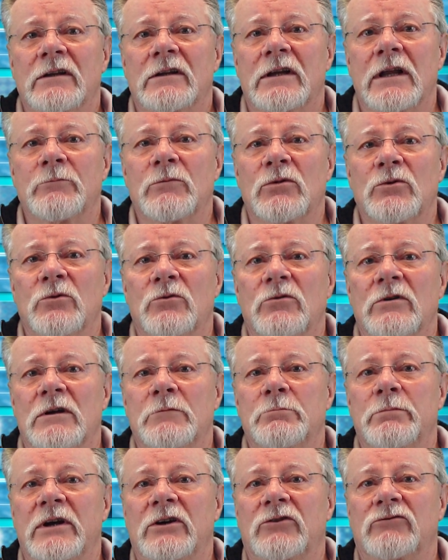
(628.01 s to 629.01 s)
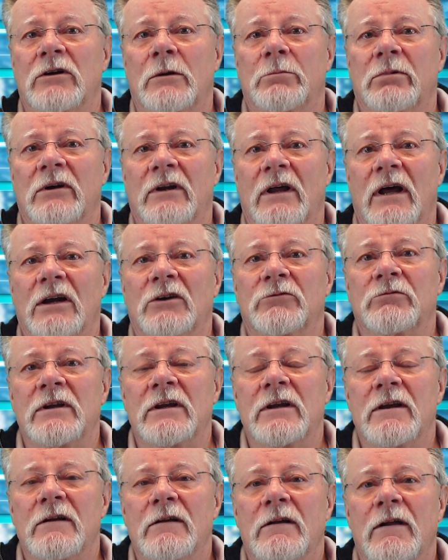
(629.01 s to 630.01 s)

then we're all in big trouble, aren't we?